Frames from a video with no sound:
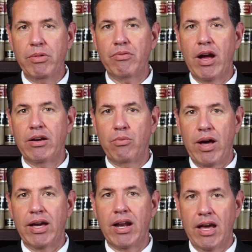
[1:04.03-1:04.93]
me right
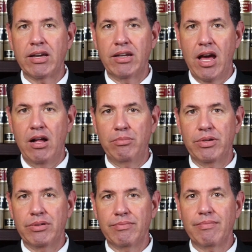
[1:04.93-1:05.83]
away and I can help.
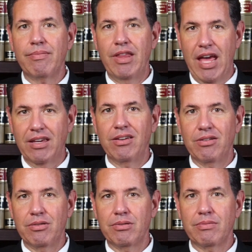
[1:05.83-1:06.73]
Thank you.